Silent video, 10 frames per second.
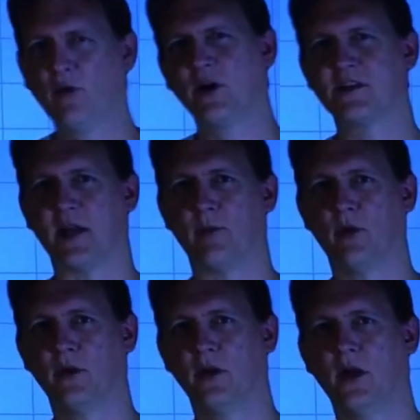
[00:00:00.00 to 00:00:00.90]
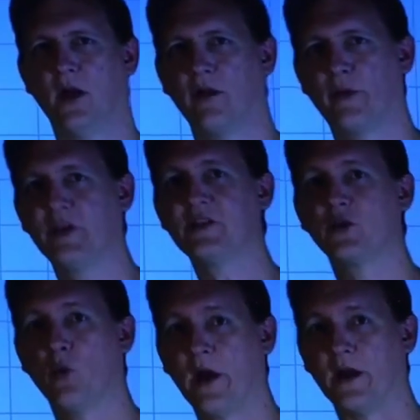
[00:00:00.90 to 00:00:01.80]
For example, 3
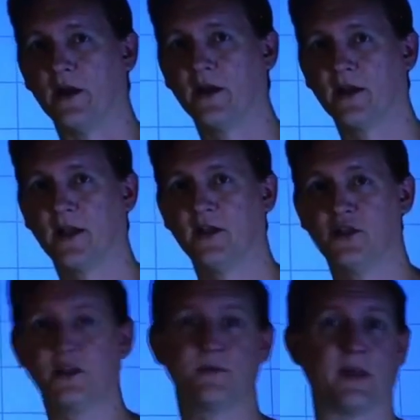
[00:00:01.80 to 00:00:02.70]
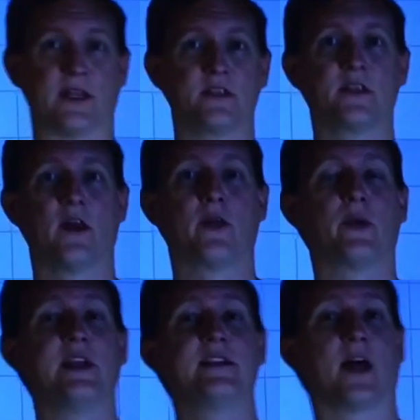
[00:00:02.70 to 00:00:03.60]
squared just means
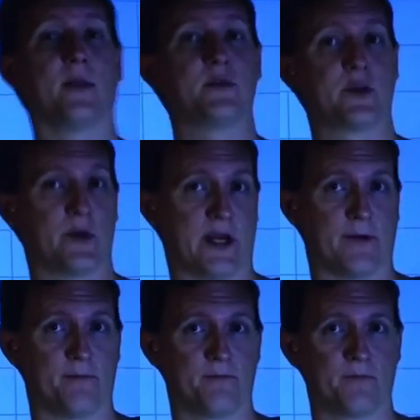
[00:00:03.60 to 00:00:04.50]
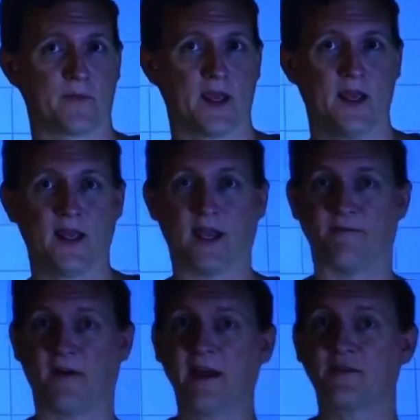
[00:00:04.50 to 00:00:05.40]
3 times 3. And
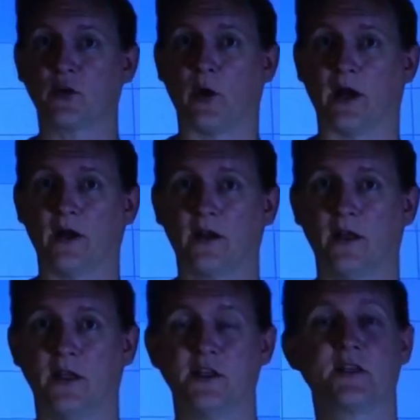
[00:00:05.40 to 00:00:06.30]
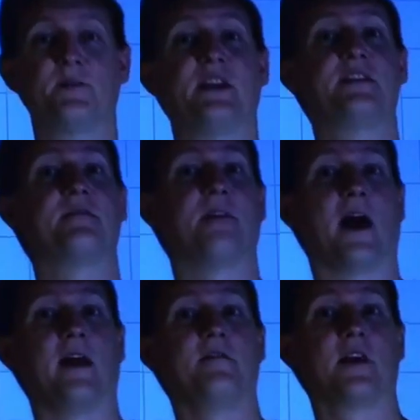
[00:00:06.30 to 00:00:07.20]
5 squared just means
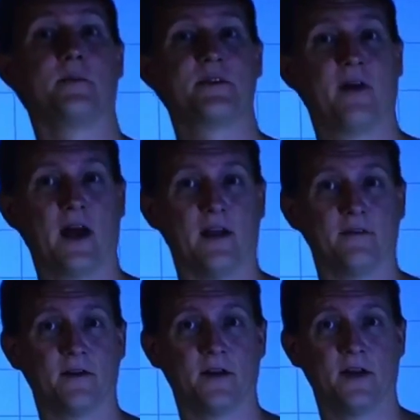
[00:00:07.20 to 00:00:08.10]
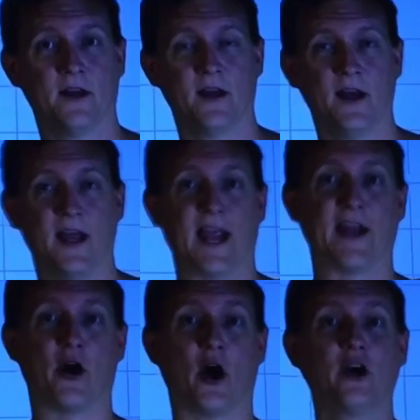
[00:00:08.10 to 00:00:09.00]
5 times 5.
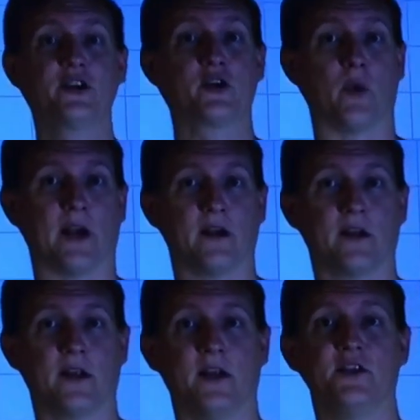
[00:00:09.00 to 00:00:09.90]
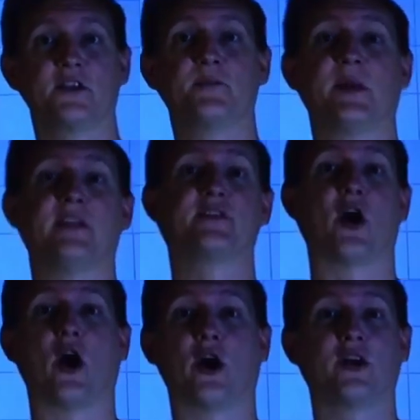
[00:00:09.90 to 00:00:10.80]
And R squared just means
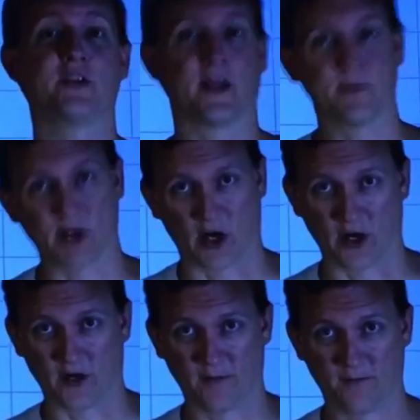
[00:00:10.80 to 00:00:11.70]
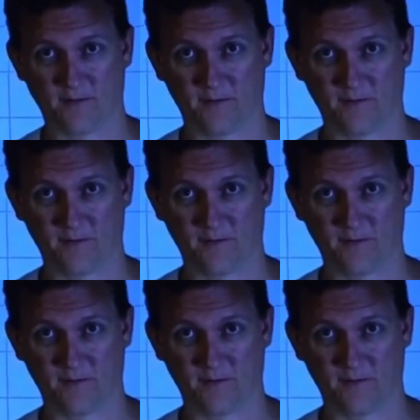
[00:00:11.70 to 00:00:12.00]
R times R.